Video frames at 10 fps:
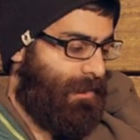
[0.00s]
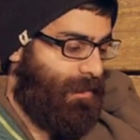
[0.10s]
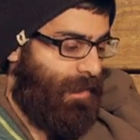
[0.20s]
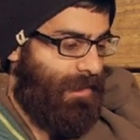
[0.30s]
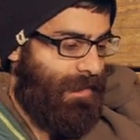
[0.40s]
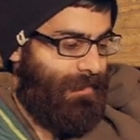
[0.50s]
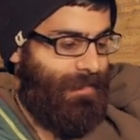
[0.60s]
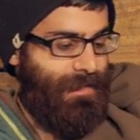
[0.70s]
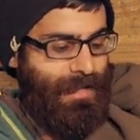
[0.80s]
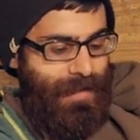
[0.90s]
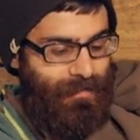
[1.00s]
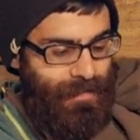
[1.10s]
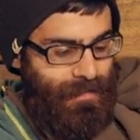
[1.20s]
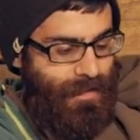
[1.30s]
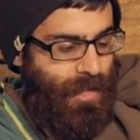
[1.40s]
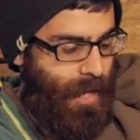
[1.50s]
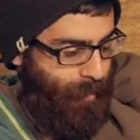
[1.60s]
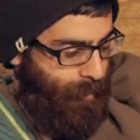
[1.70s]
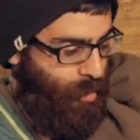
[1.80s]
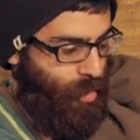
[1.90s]
So it does have this
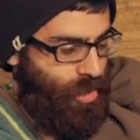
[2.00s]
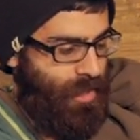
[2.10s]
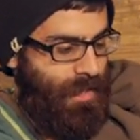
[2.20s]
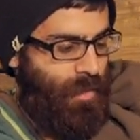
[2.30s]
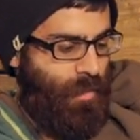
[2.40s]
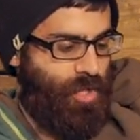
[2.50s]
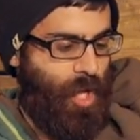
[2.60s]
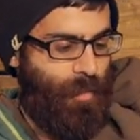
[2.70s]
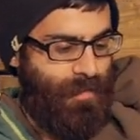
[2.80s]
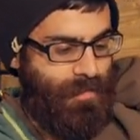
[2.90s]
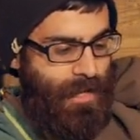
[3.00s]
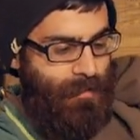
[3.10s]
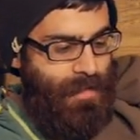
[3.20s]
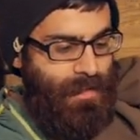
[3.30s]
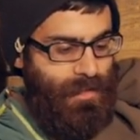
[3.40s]
upper portion here, which opens up